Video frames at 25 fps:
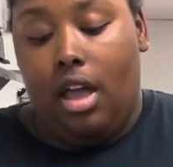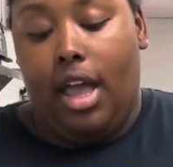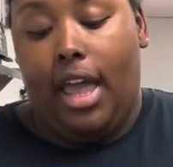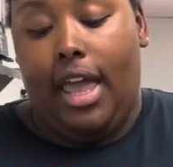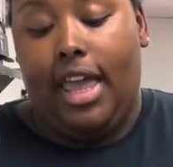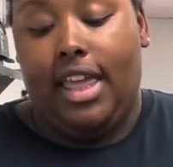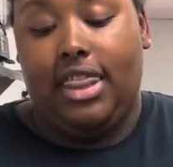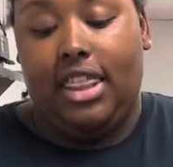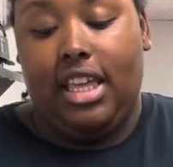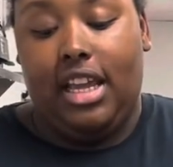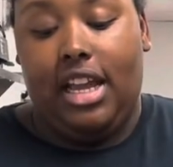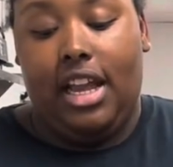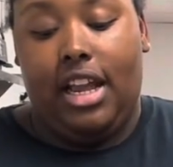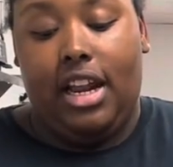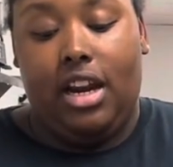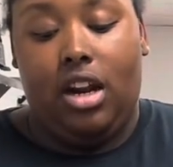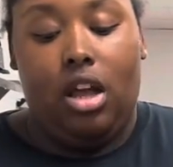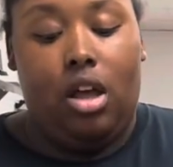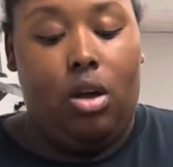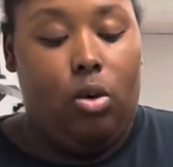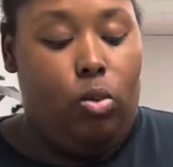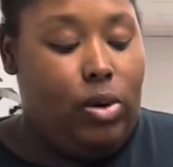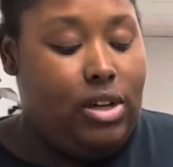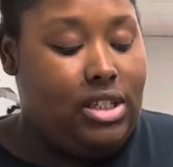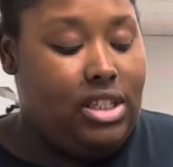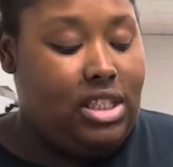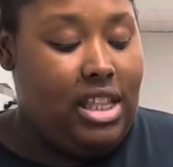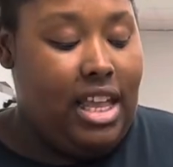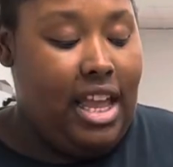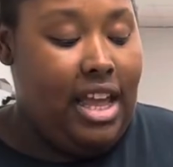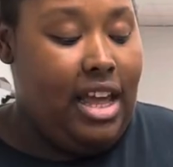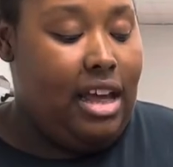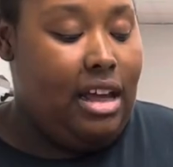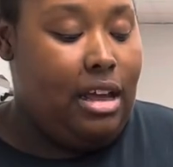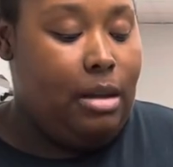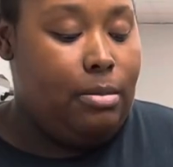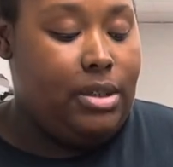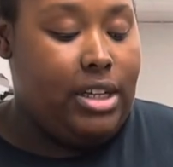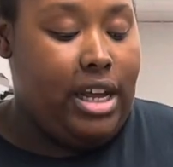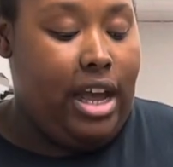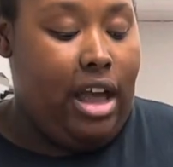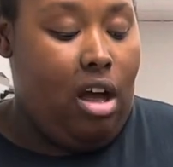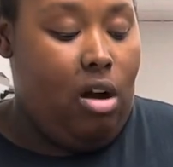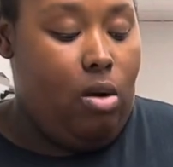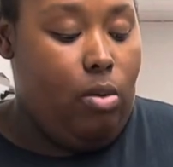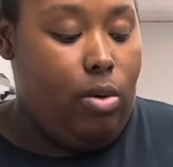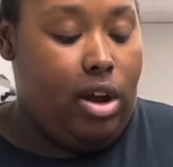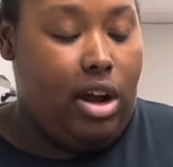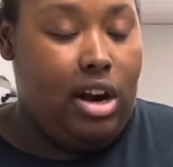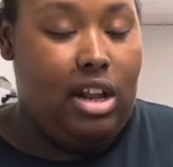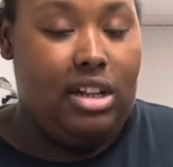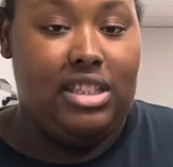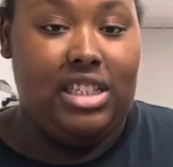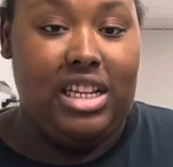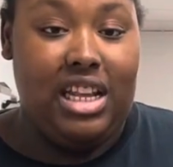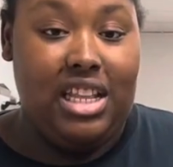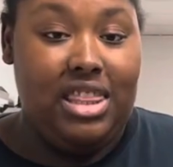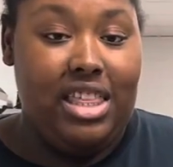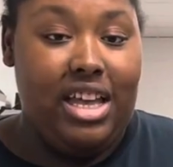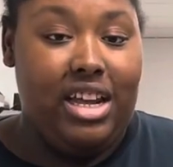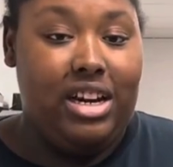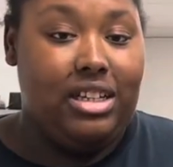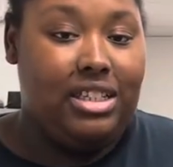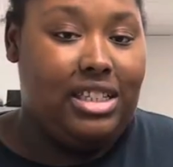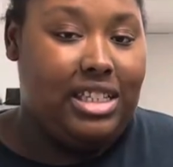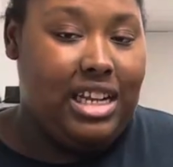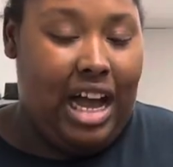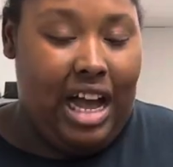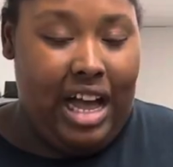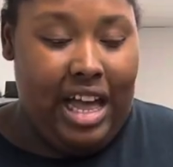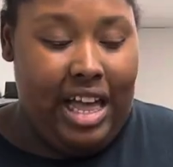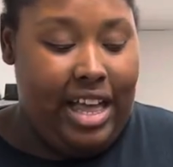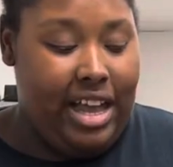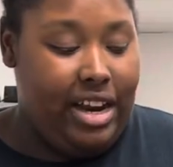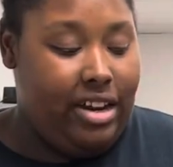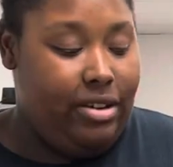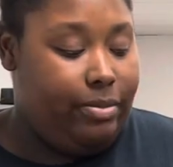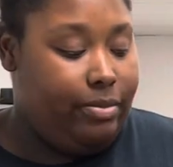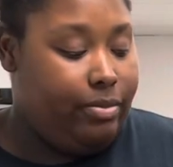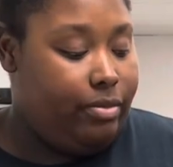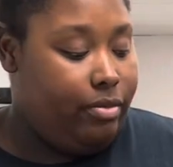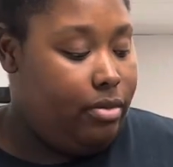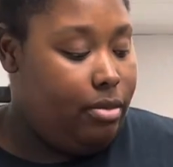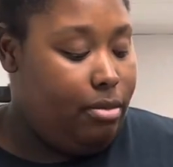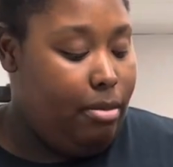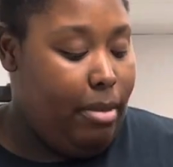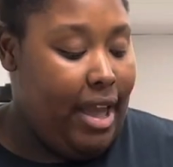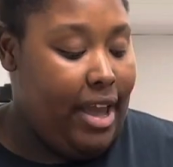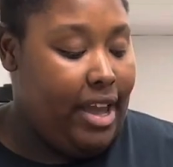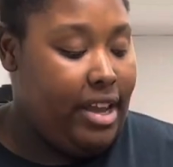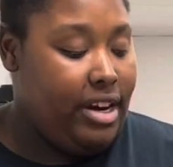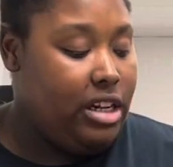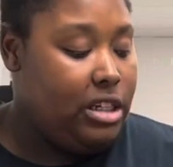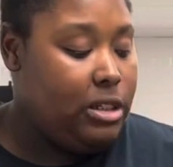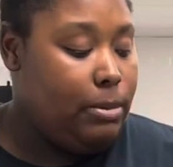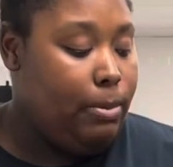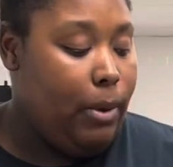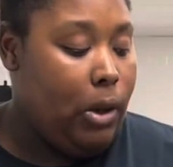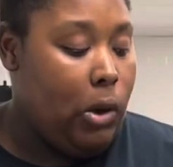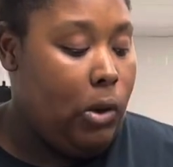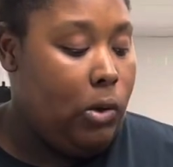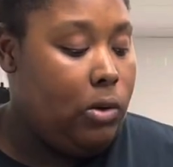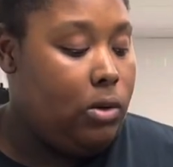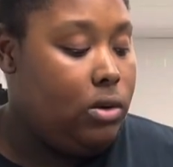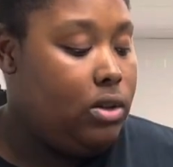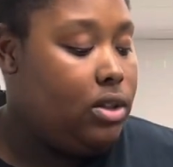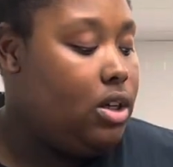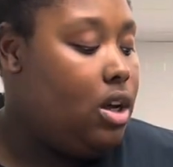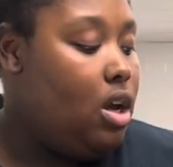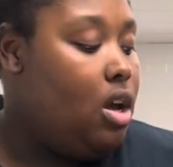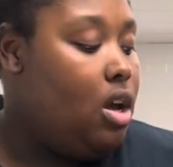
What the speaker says: And then once that comes out, we're gonna set that aside back in its bowls.